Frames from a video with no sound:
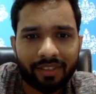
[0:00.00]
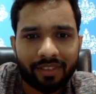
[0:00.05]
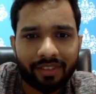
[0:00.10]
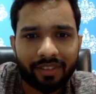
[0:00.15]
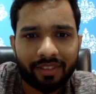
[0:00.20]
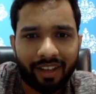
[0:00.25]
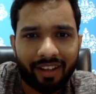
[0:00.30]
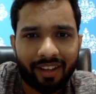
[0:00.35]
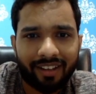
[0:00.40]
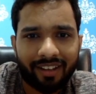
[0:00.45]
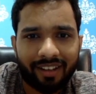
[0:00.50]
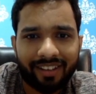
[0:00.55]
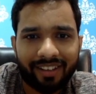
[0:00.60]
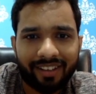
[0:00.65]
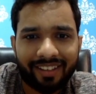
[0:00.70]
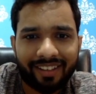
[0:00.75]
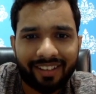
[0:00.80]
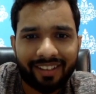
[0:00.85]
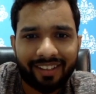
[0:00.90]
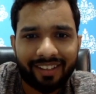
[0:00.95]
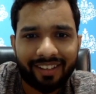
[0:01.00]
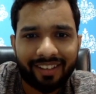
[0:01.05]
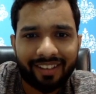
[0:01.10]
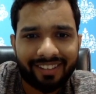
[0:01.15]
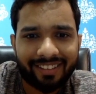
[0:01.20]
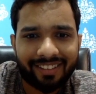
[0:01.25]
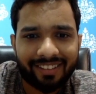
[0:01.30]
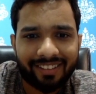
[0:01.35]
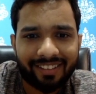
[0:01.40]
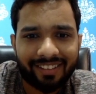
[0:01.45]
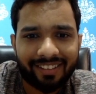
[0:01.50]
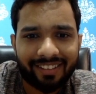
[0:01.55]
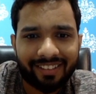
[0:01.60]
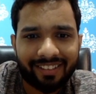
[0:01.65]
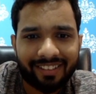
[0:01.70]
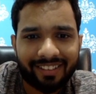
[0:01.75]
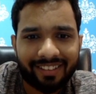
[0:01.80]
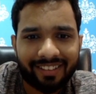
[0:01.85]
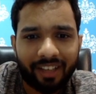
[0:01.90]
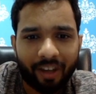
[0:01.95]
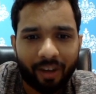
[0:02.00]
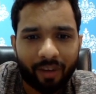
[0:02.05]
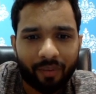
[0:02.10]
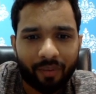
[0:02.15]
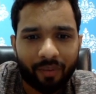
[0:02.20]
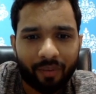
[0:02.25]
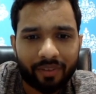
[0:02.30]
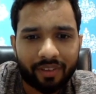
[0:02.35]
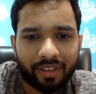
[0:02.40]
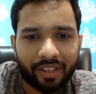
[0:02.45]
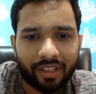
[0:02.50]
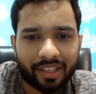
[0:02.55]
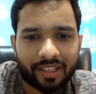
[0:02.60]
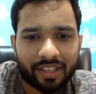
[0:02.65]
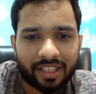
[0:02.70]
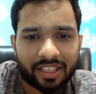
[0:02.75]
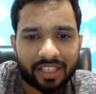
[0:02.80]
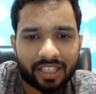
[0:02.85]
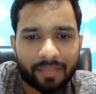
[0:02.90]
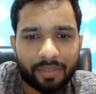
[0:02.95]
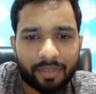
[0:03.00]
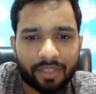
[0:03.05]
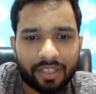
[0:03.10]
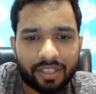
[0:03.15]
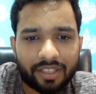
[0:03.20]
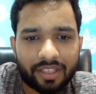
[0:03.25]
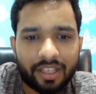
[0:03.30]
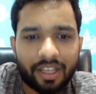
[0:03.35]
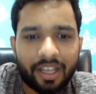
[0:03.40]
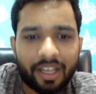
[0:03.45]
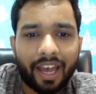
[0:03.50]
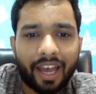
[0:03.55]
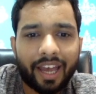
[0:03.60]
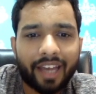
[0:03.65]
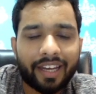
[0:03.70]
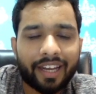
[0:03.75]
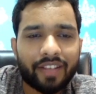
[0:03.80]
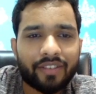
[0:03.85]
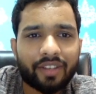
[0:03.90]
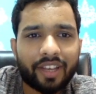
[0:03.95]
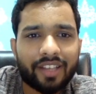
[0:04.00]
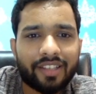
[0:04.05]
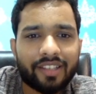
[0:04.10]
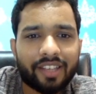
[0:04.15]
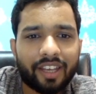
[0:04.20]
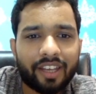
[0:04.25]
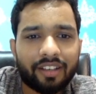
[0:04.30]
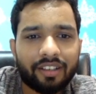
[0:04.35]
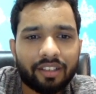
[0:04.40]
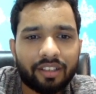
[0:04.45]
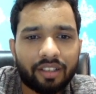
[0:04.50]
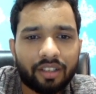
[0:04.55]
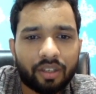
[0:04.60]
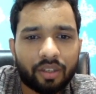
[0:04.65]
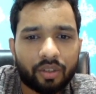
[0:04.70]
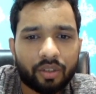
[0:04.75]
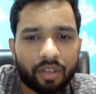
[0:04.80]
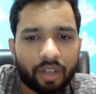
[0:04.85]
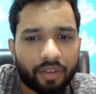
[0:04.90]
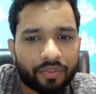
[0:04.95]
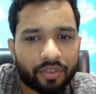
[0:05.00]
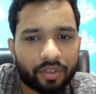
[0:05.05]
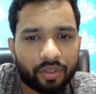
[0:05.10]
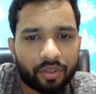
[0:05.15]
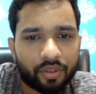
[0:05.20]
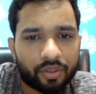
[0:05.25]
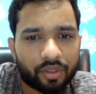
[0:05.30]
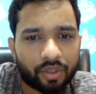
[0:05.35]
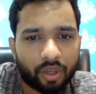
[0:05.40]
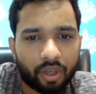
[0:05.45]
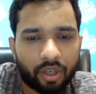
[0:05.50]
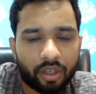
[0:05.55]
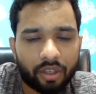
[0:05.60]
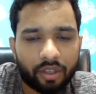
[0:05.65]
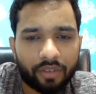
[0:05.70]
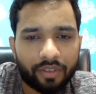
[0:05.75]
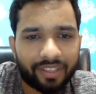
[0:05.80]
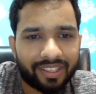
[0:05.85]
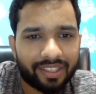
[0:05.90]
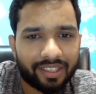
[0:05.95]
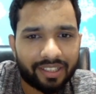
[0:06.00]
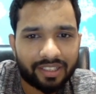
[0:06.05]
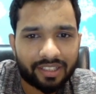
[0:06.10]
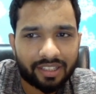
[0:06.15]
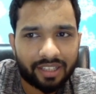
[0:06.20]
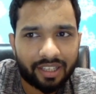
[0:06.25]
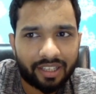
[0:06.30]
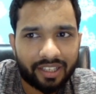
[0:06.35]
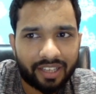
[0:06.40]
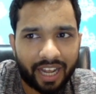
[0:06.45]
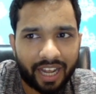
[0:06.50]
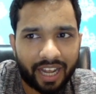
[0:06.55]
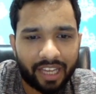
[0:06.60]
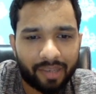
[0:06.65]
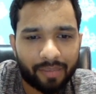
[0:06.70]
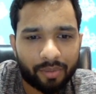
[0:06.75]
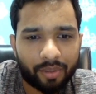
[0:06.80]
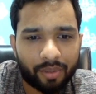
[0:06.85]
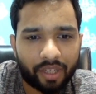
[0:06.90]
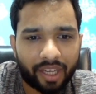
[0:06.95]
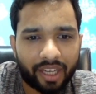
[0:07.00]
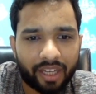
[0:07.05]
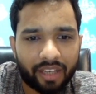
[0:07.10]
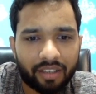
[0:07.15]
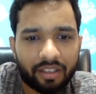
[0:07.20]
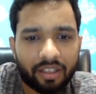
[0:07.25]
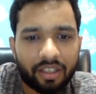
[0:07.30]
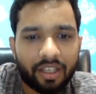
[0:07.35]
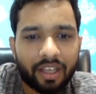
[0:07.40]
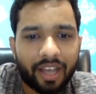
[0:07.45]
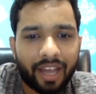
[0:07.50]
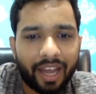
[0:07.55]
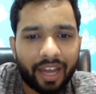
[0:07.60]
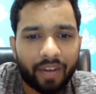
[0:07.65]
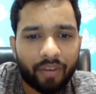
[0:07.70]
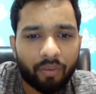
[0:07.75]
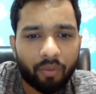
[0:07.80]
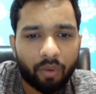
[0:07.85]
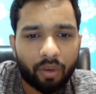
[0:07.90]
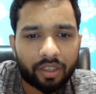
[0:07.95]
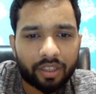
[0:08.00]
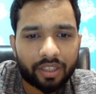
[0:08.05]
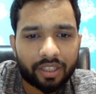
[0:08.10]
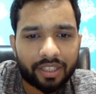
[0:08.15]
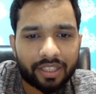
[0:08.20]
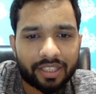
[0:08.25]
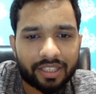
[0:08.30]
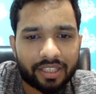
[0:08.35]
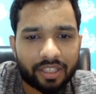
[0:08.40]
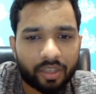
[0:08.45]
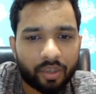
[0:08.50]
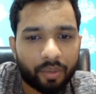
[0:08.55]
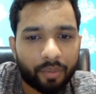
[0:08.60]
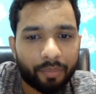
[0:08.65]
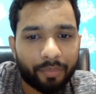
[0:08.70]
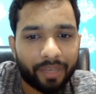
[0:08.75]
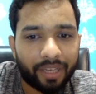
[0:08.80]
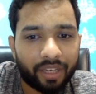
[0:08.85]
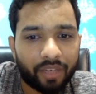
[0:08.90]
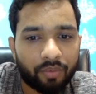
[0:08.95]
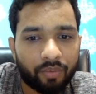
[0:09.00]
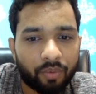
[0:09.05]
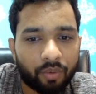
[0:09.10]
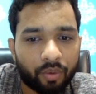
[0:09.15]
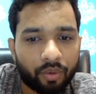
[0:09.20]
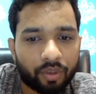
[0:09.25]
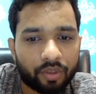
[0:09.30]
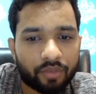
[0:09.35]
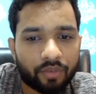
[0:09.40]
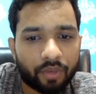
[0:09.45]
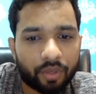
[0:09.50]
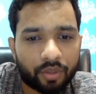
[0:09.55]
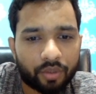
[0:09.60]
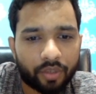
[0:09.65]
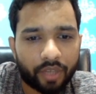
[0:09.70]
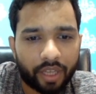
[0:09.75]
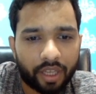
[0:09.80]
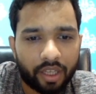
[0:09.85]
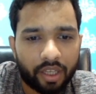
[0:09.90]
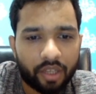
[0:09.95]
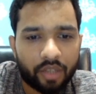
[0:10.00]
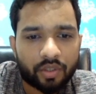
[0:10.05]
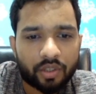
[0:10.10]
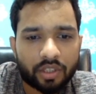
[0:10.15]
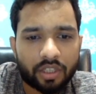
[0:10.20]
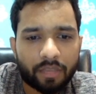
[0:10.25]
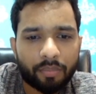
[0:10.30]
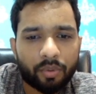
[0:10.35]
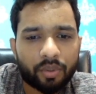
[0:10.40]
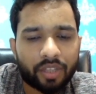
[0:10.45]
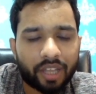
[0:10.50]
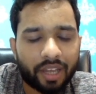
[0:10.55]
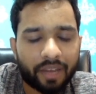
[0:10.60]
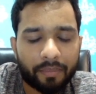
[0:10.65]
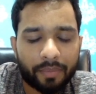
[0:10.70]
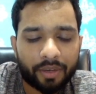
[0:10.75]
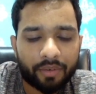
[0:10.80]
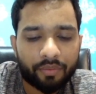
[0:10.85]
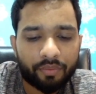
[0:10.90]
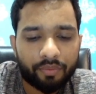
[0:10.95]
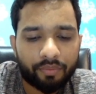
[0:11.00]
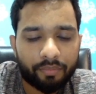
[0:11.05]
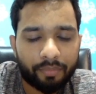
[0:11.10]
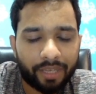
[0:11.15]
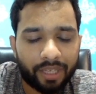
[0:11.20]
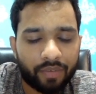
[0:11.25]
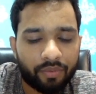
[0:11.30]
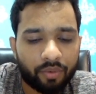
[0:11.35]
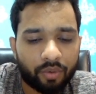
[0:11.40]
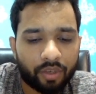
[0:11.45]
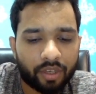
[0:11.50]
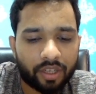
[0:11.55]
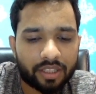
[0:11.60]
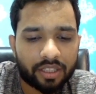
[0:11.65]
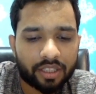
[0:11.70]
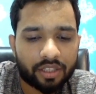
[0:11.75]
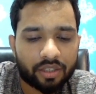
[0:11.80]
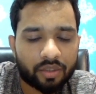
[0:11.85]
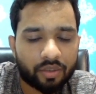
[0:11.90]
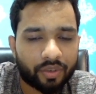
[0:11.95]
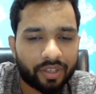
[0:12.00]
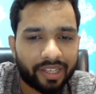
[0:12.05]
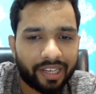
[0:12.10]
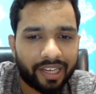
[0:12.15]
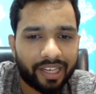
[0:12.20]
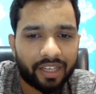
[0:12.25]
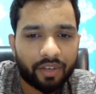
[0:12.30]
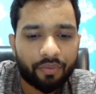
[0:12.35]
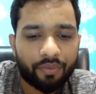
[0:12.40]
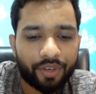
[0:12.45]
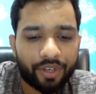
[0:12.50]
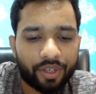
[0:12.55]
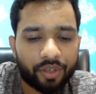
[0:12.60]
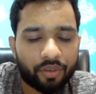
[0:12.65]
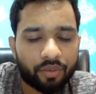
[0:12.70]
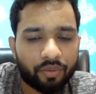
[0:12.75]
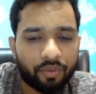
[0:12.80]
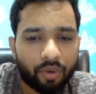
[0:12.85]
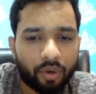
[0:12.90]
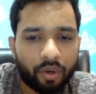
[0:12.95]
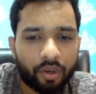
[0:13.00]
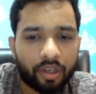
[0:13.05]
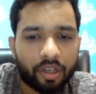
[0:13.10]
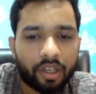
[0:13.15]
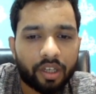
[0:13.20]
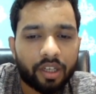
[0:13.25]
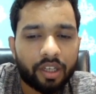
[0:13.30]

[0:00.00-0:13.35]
yeah it's done now let's skip this and as you can see here good afternoon Saurav at this time okay here and what is your main focus for today so suppose I have my main focus is to create a video for